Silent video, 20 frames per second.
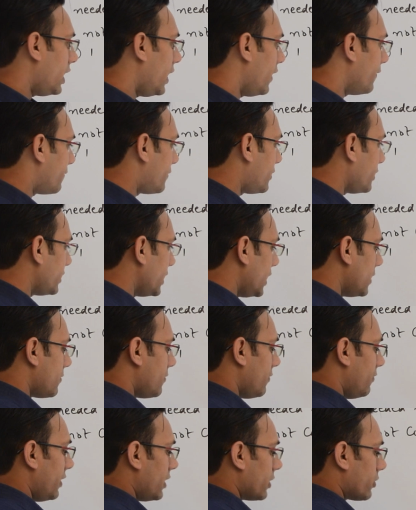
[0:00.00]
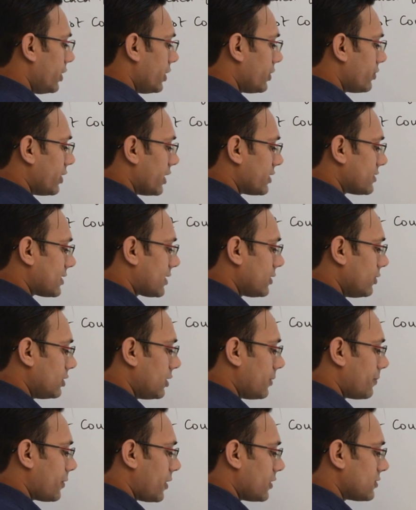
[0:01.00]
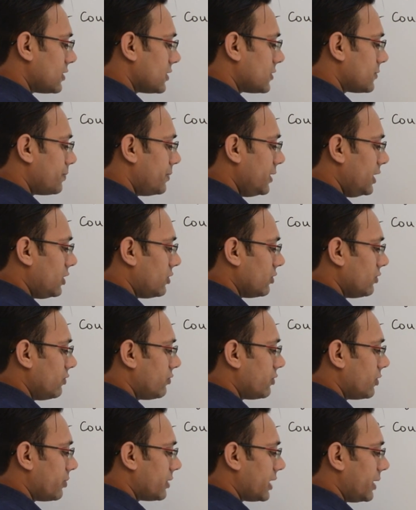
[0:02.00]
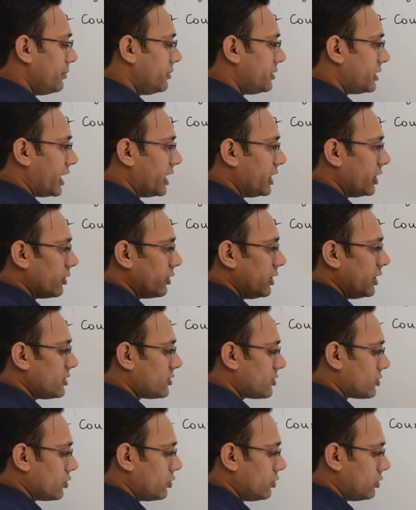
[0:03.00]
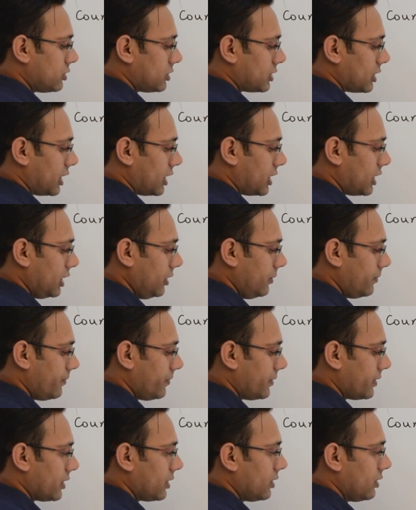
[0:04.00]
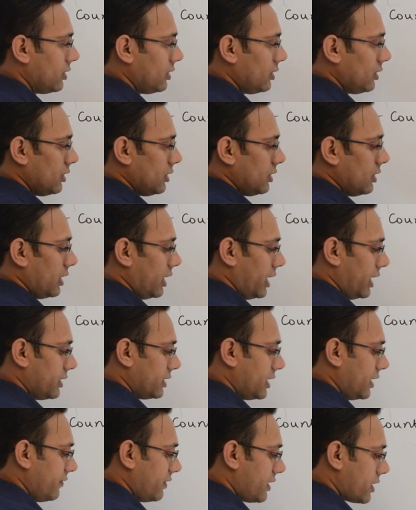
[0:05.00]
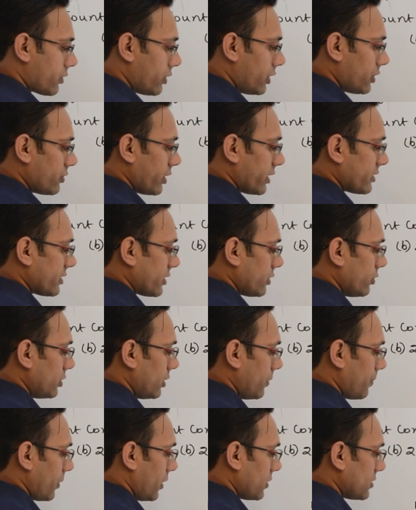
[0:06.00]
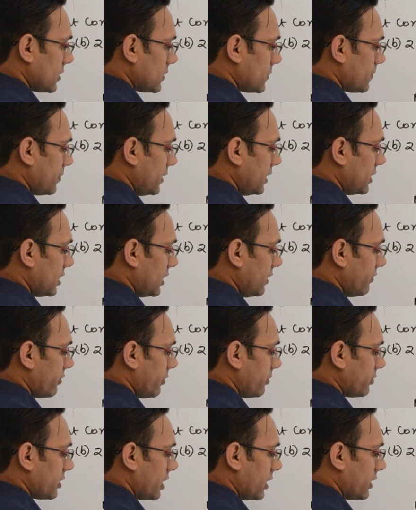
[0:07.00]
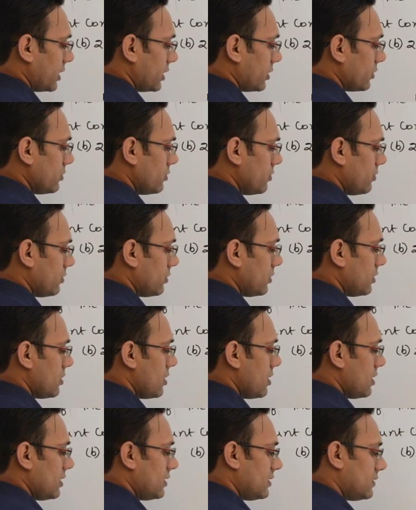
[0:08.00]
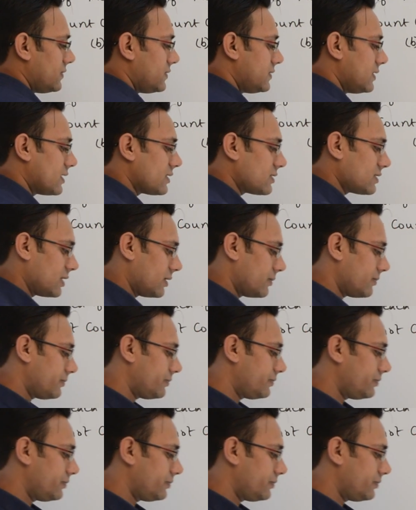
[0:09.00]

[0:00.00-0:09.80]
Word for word: After that, we are going to execute the process P two from time ten units to thirty, and then we are going to execute the process P three from thirty to sixty.